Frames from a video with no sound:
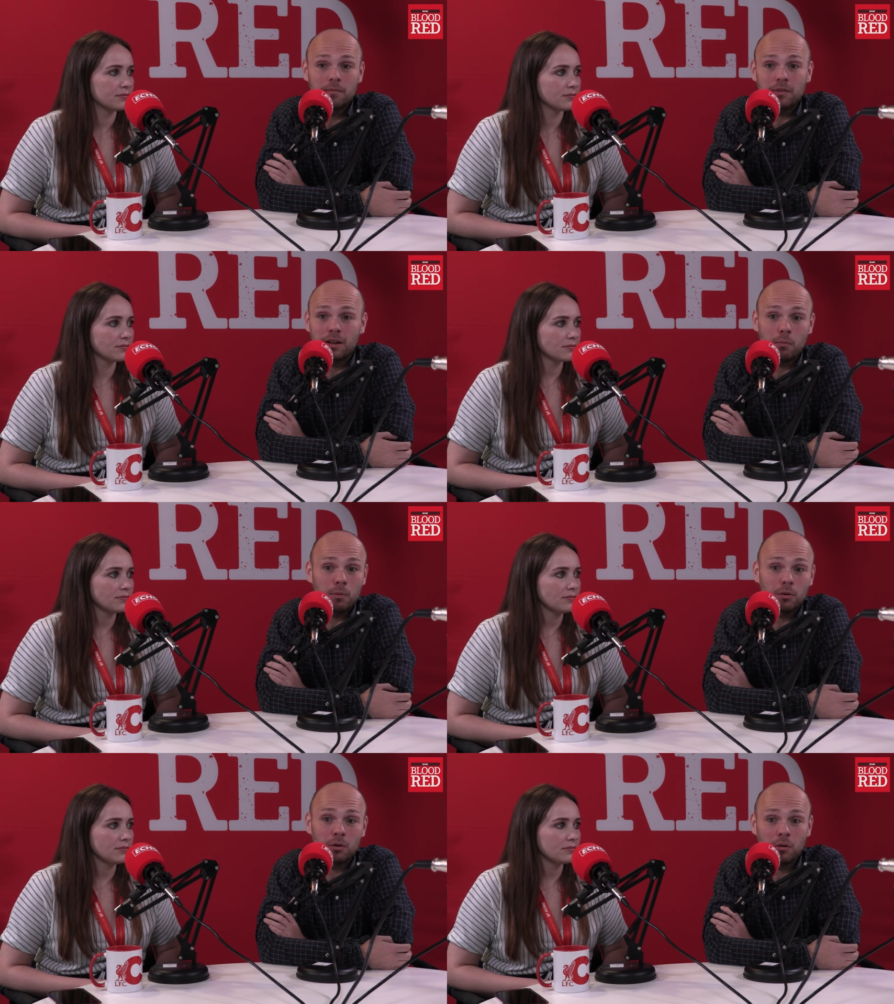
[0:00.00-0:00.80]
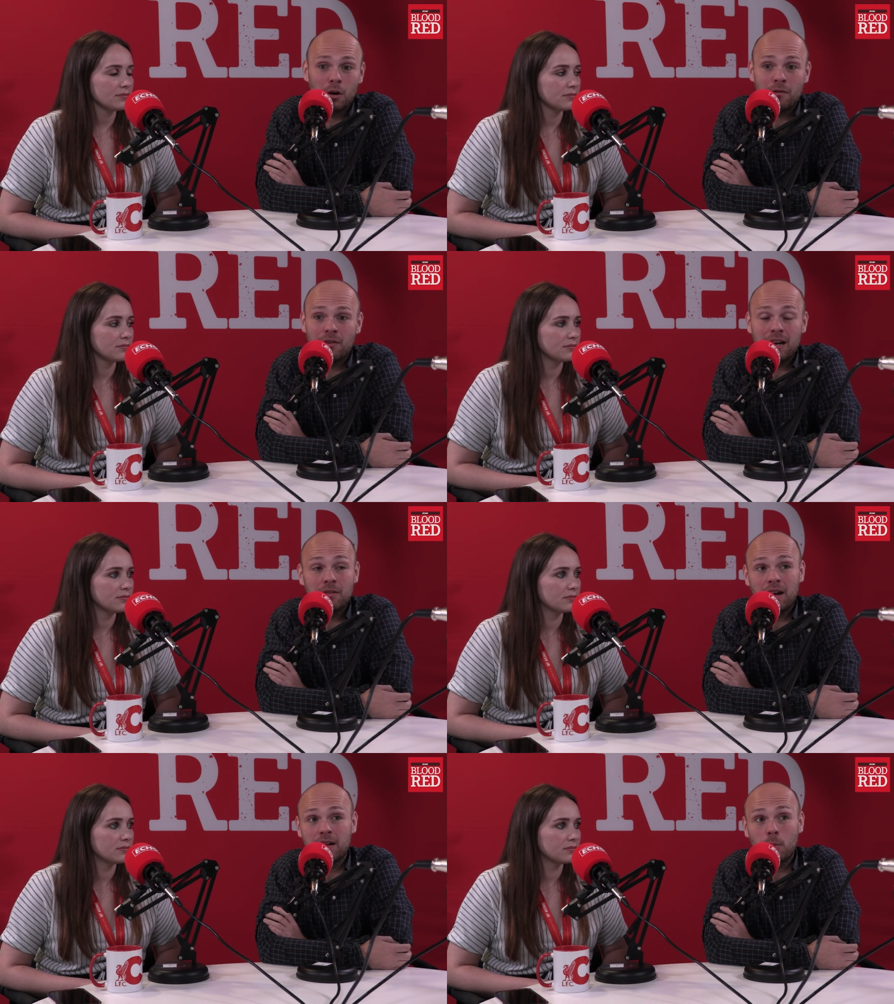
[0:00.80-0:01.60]
Speaker 1: Liverpool are a very
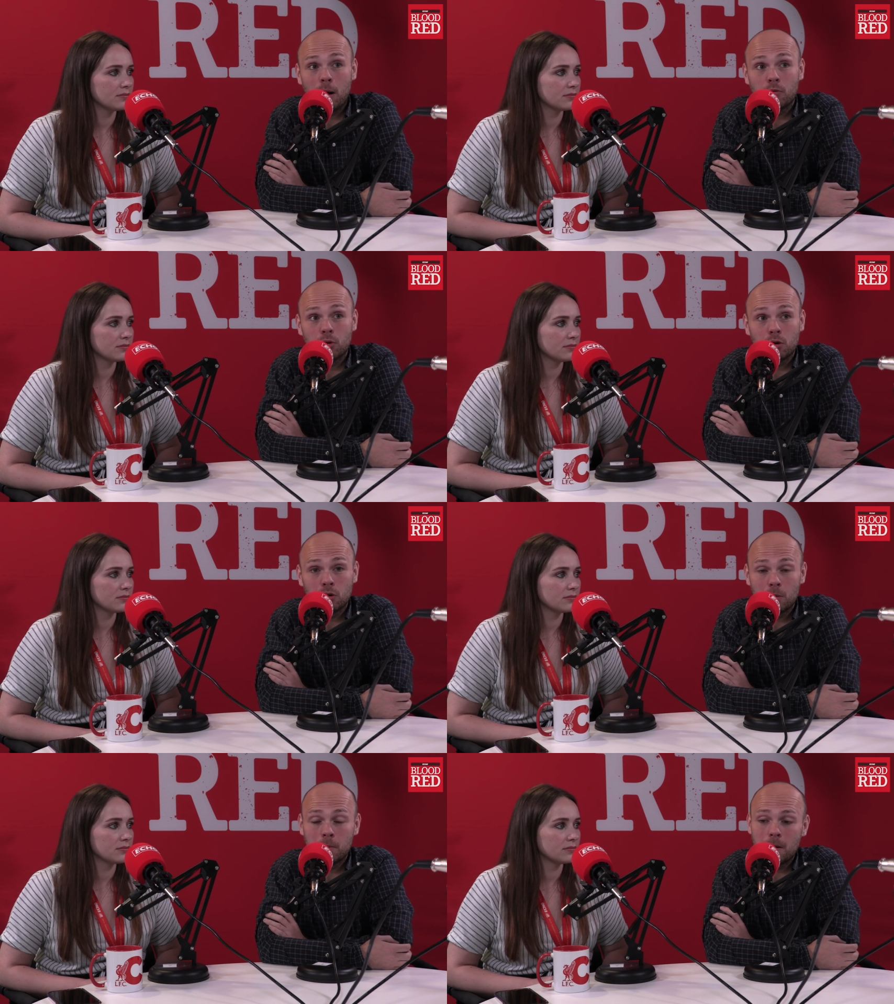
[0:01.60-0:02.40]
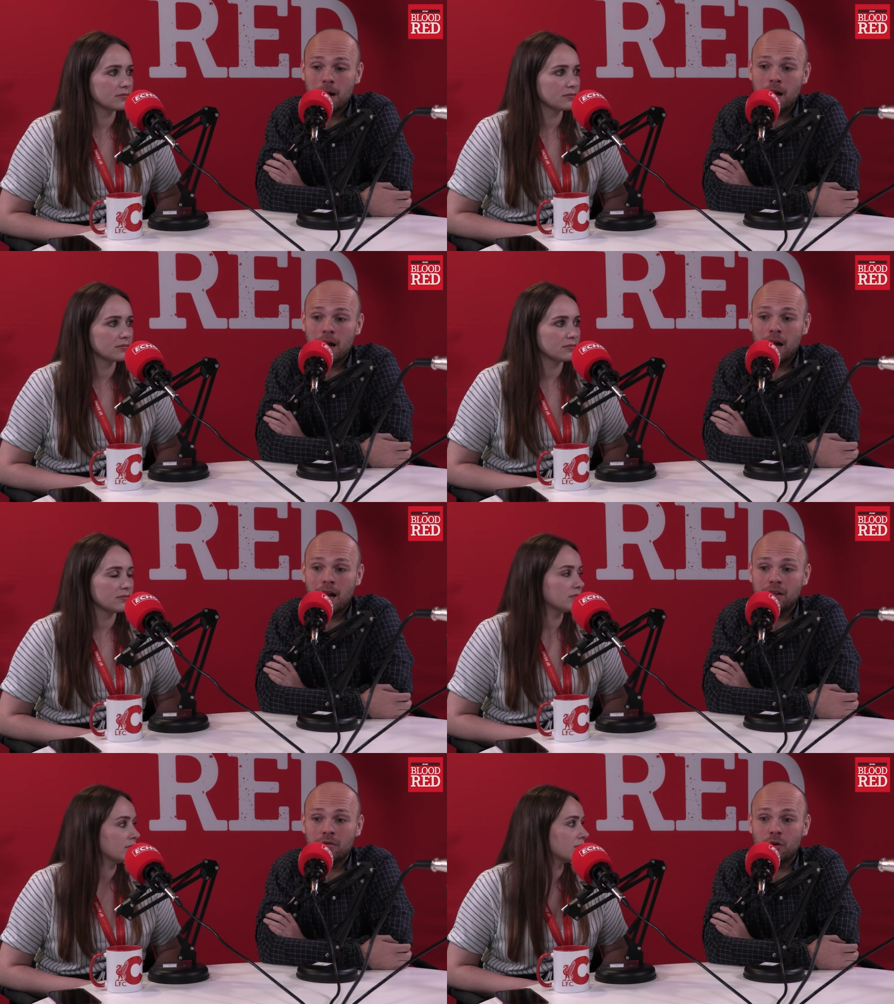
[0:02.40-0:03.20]
very well run club, uh, and
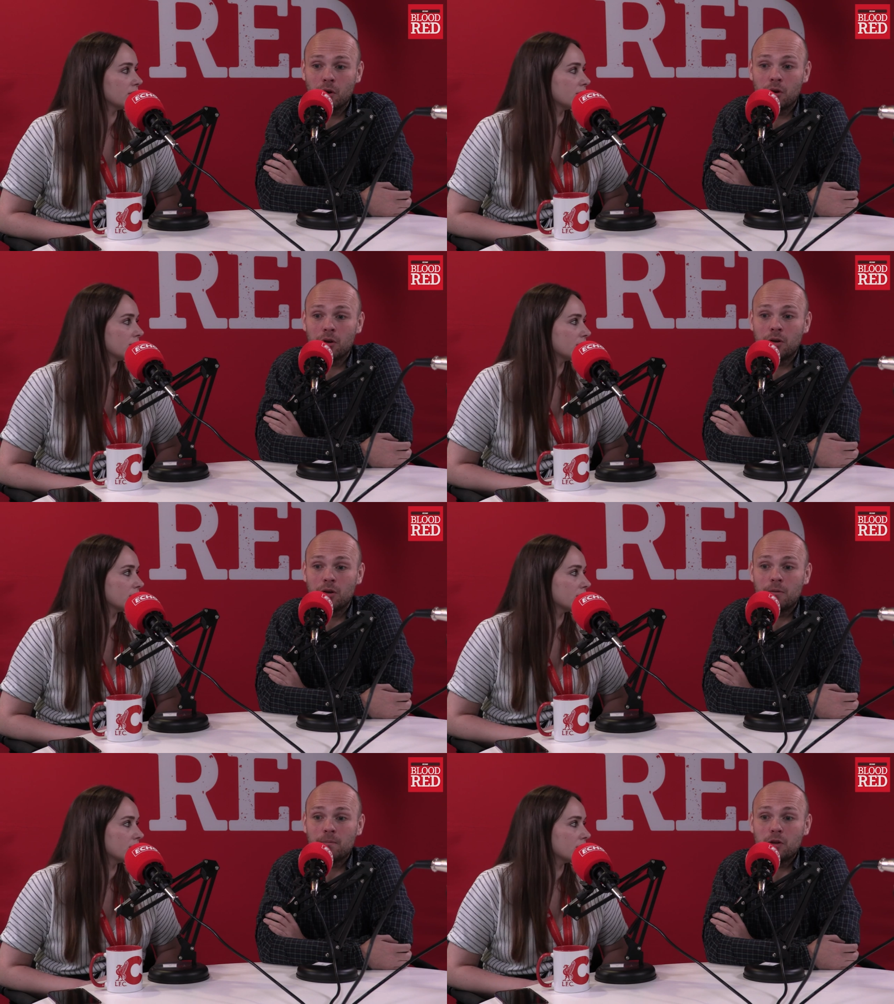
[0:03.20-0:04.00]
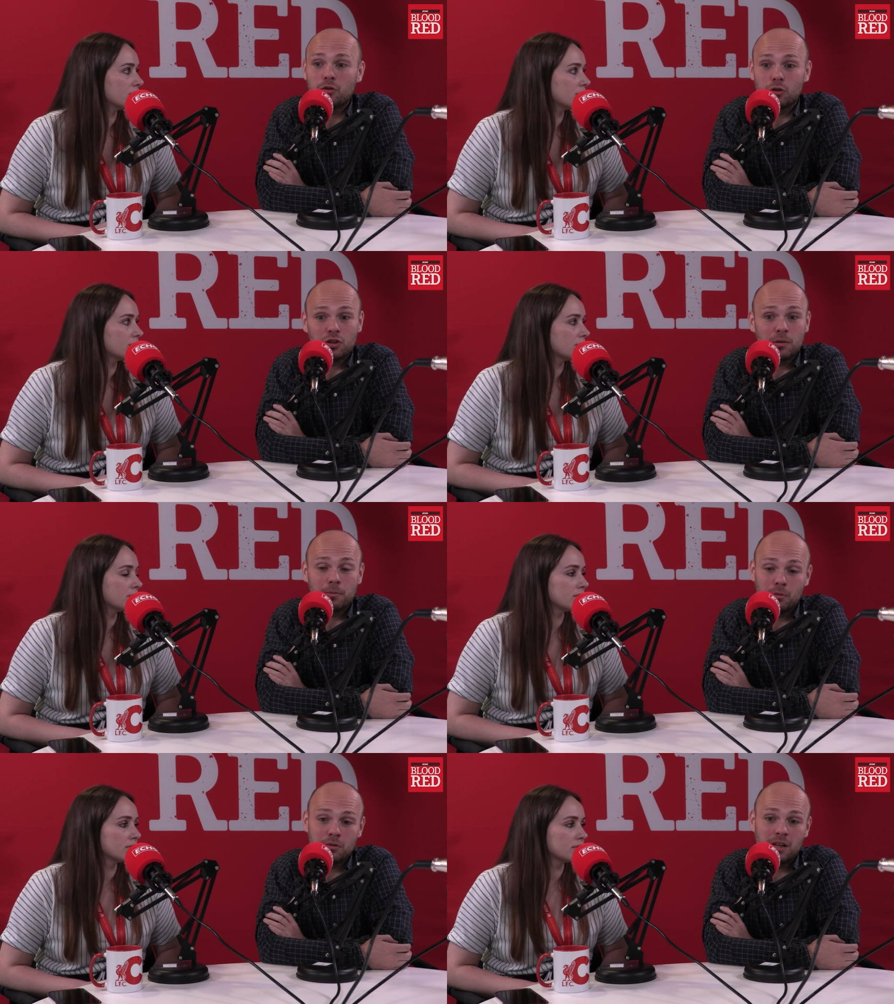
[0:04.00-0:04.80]
you've got to trust in the
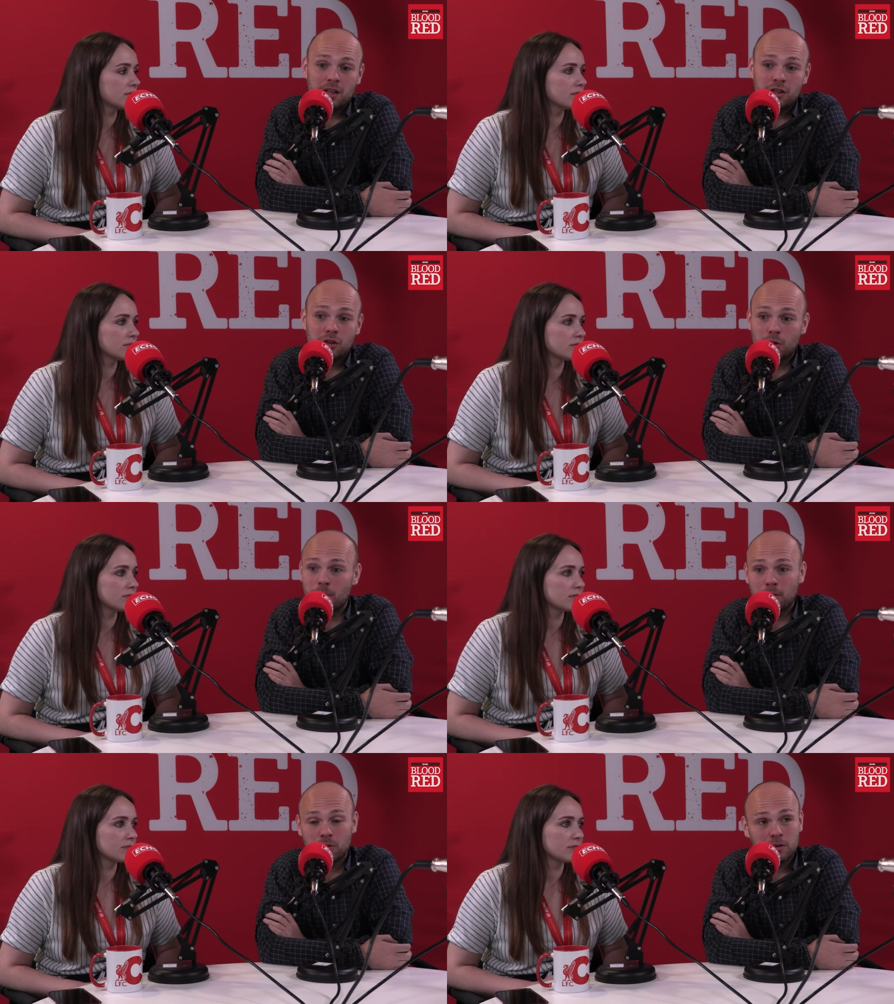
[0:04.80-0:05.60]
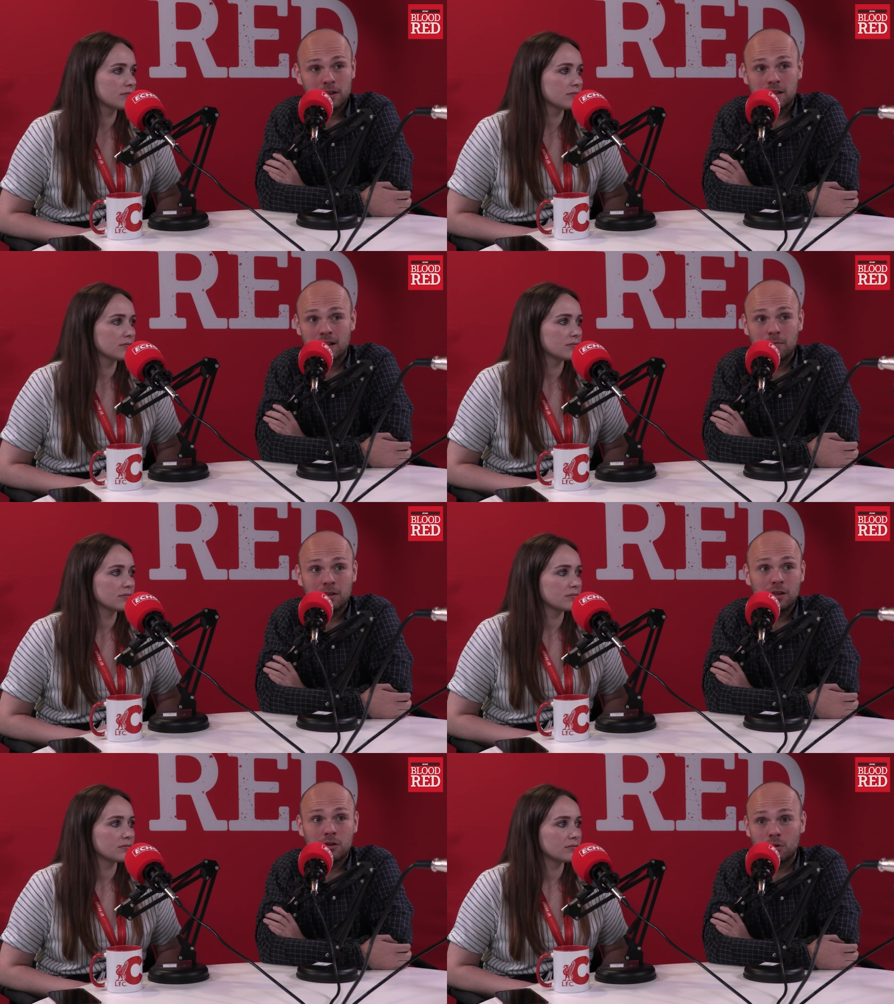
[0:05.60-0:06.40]
process. You talk about Oxlade-Chamberlain,
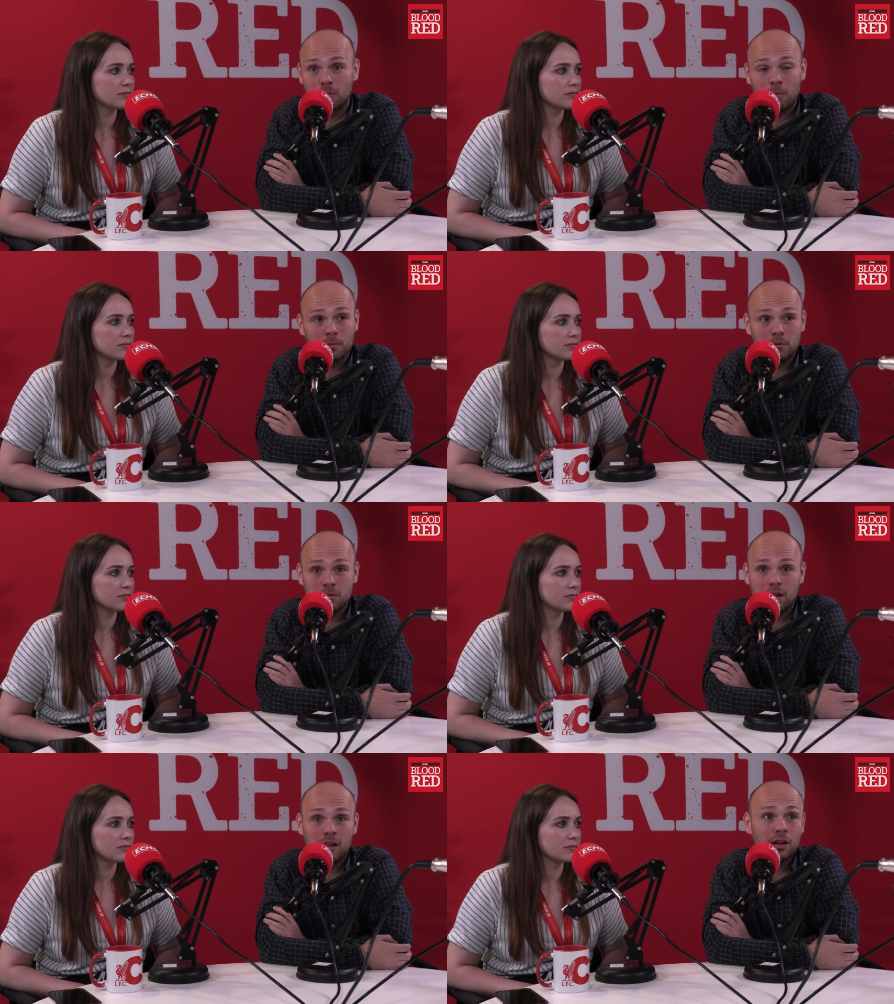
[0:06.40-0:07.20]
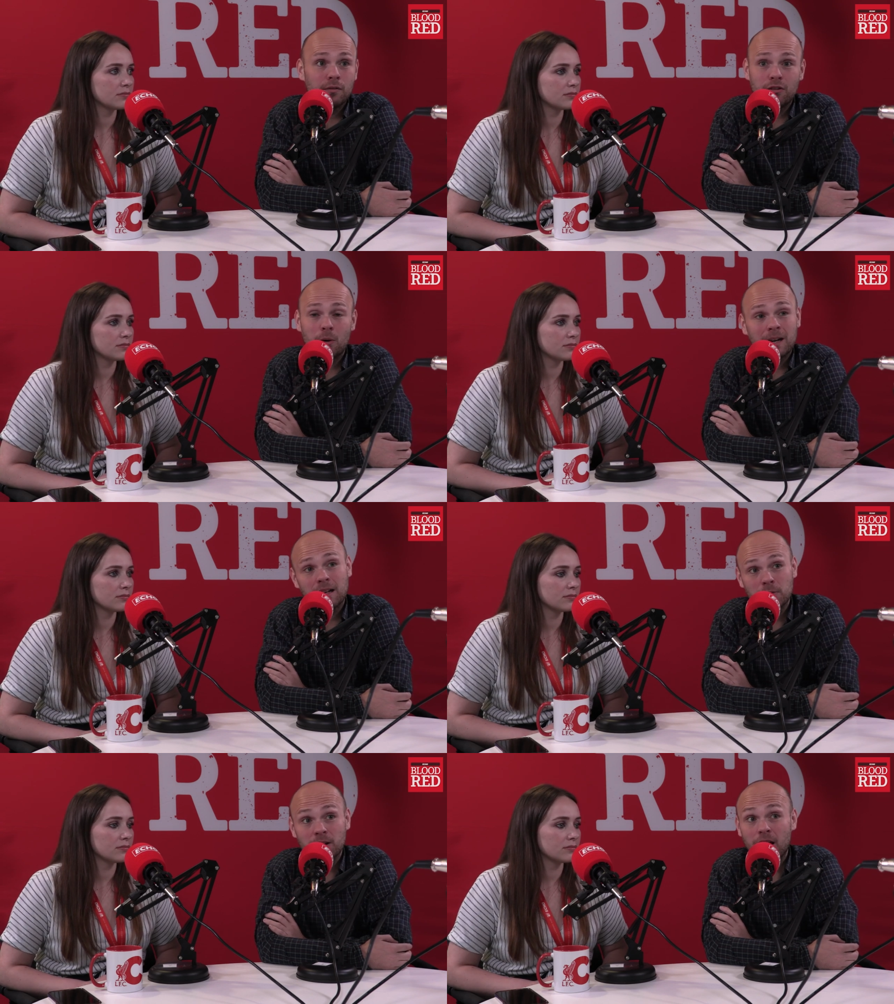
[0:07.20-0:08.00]
you talk about Brewster, you can throw in Adam
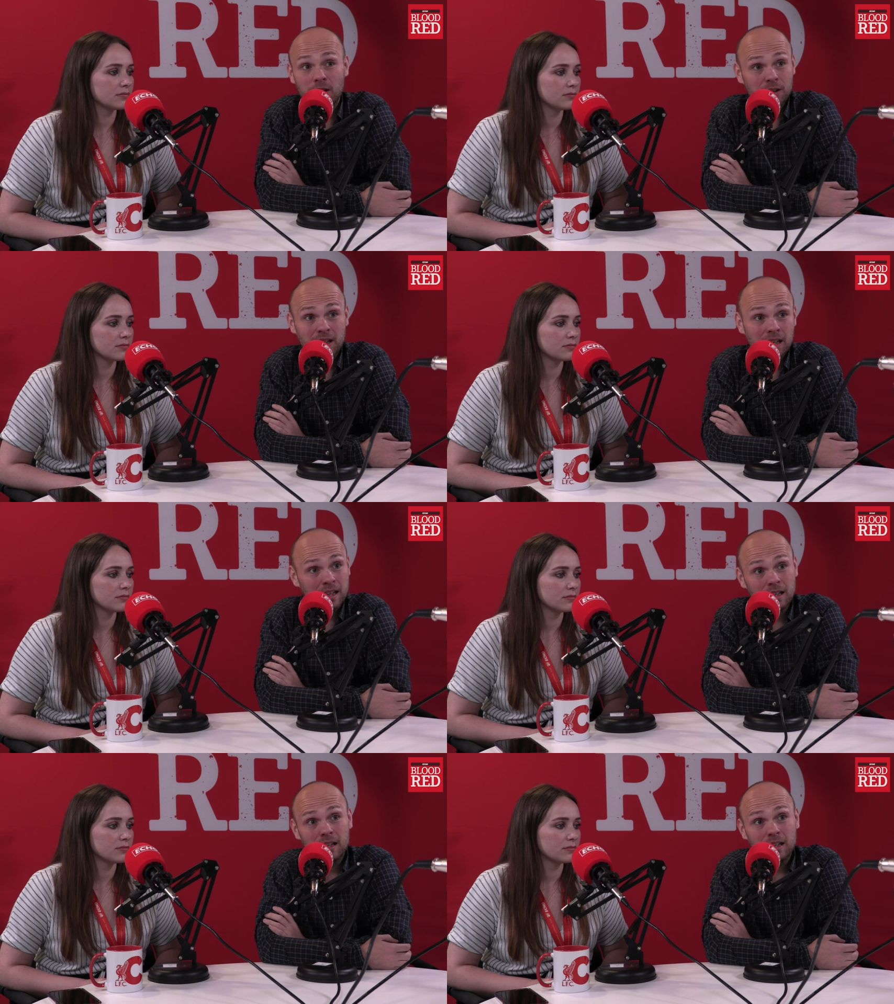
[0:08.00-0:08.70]
Lallana in there.